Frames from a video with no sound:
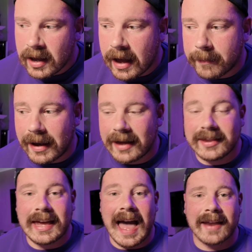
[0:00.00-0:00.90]

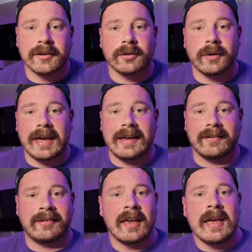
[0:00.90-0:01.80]
And the handle
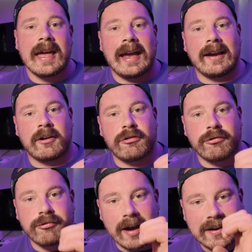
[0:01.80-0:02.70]
is
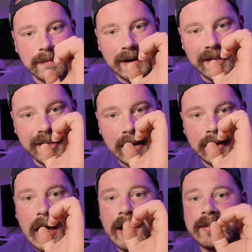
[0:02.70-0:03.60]
incredibly
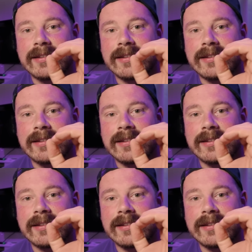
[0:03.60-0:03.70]
thin, guys.